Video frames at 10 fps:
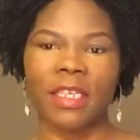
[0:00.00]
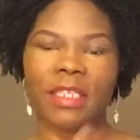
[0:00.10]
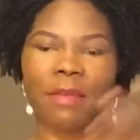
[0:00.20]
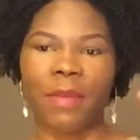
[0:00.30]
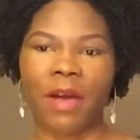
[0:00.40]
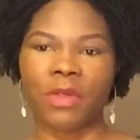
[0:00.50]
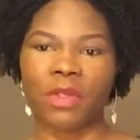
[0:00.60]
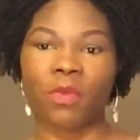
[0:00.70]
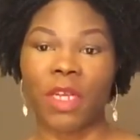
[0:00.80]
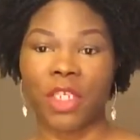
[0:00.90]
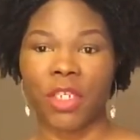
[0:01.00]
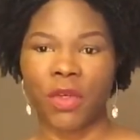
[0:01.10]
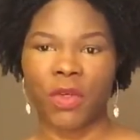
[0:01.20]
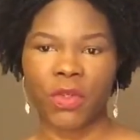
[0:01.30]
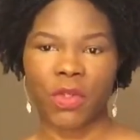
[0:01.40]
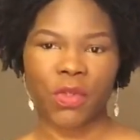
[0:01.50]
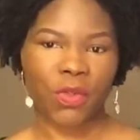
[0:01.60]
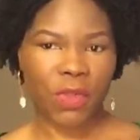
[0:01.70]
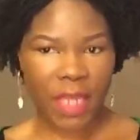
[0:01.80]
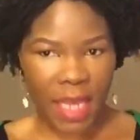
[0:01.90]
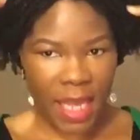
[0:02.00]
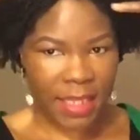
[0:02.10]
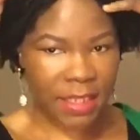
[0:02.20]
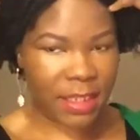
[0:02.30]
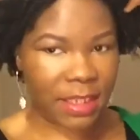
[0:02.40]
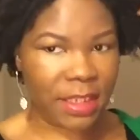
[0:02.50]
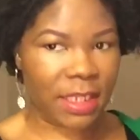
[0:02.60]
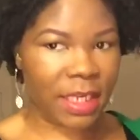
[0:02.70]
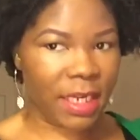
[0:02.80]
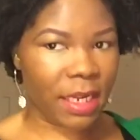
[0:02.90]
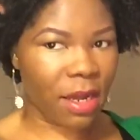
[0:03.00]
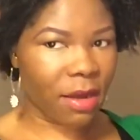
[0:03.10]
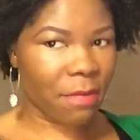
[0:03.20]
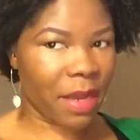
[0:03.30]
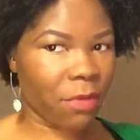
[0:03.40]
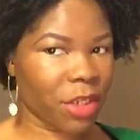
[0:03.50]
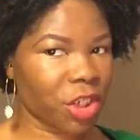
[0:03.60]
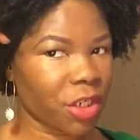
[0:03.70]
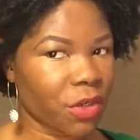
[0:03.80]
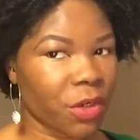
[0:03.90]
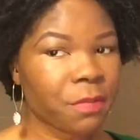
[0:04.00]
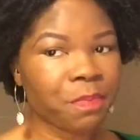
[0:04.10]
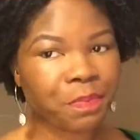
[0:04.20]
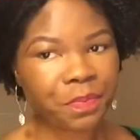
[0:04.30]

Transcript: It's about wash and go. So today I did my wash and go